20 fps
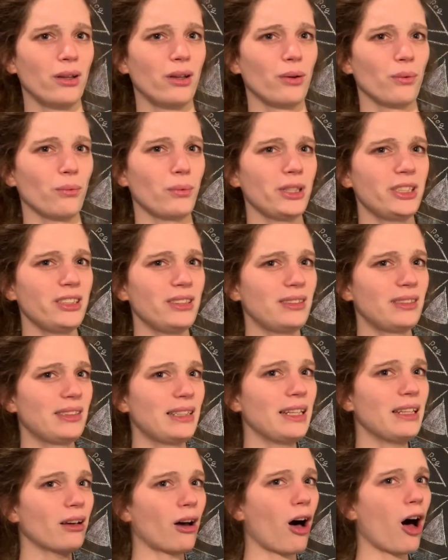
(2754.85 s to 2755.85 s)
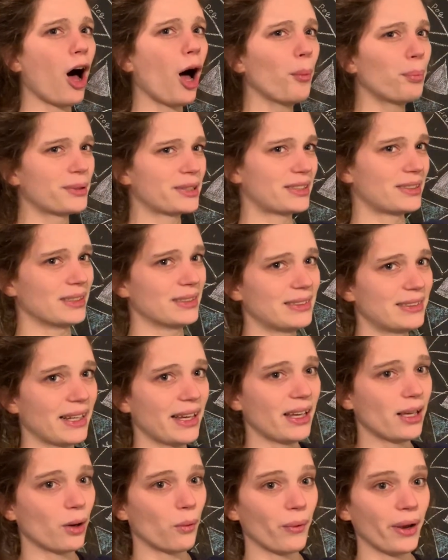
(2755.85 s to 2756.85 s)
Which is the opposite
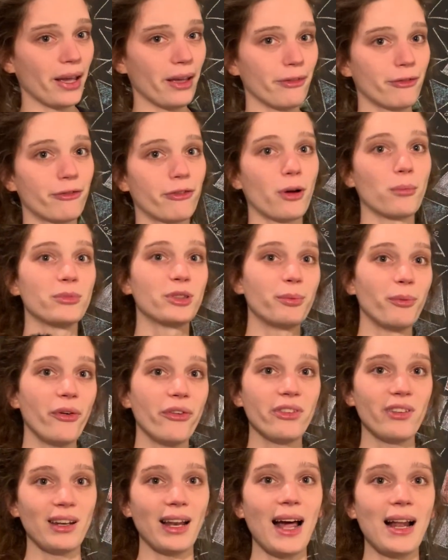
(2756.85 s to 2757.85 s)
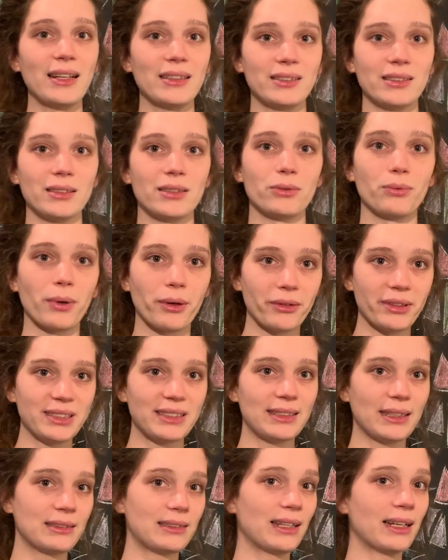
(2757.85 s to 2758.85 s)
takeaway from smooth analysis, where we
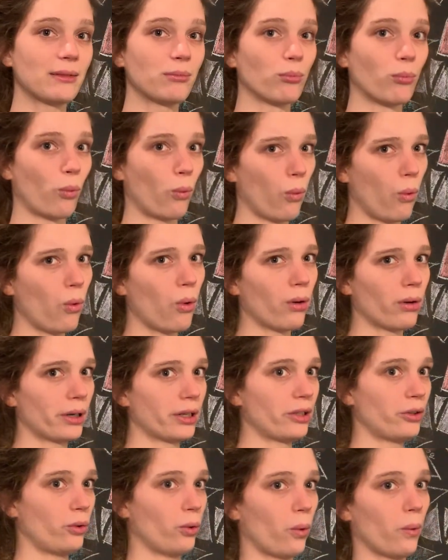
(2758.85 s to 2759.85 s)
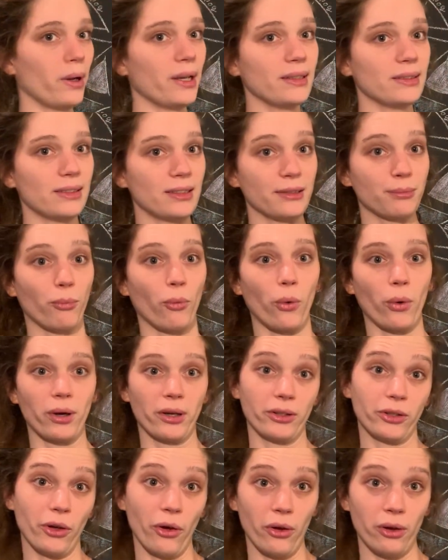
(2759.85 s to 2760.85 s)
said that more noise is more
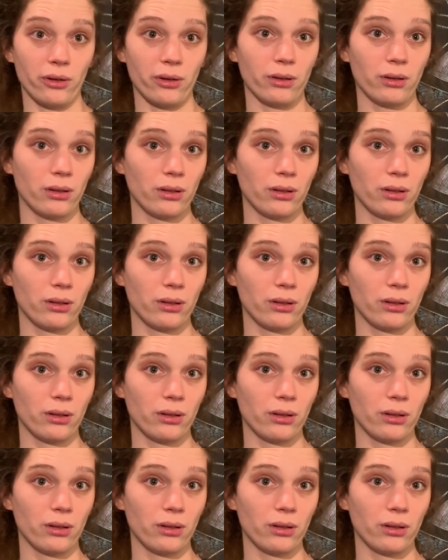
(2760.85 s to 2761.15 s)
good.